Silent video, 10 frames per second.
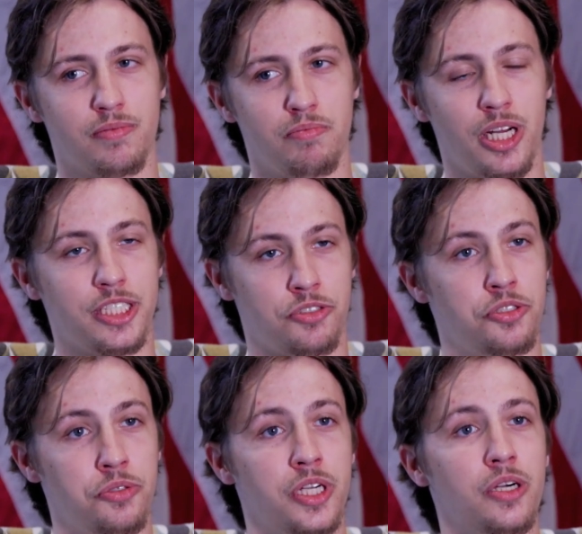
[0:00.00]
money
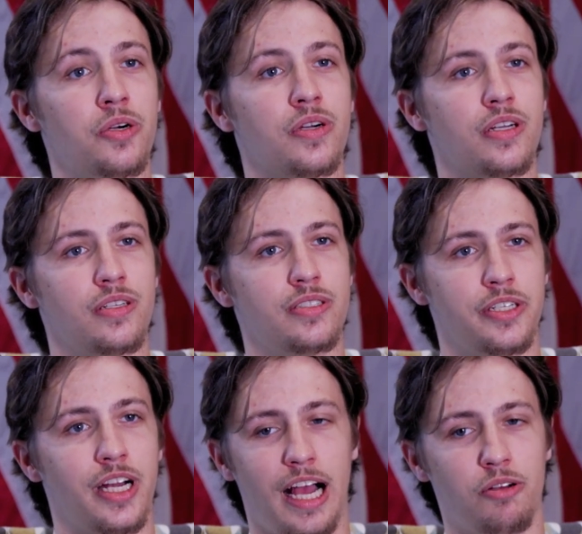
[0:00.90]
to go.
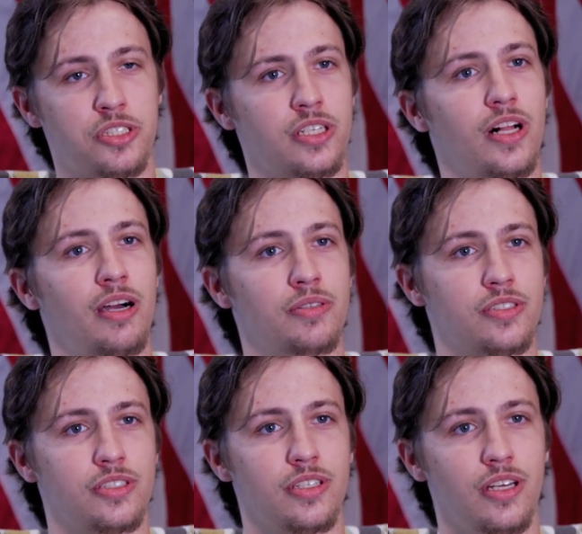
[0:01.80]
You get a housing
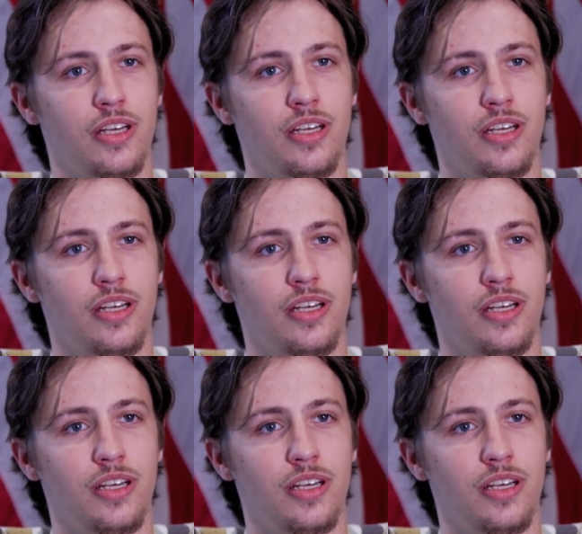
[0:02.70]
allowance.